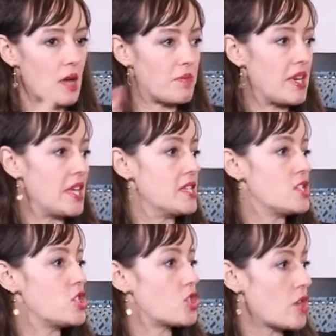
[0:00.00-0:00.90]
companies
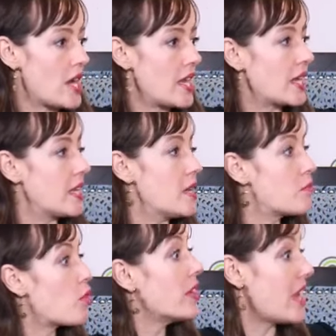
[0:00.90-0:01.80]
trading and
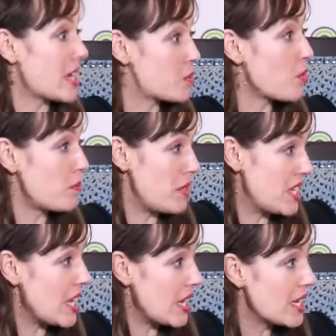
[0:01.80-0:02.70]
import and export
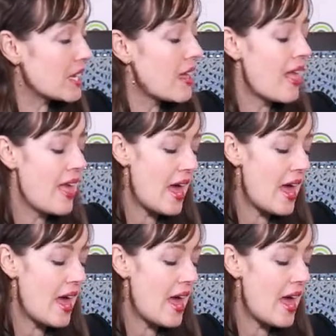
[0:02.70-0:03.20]
beginning.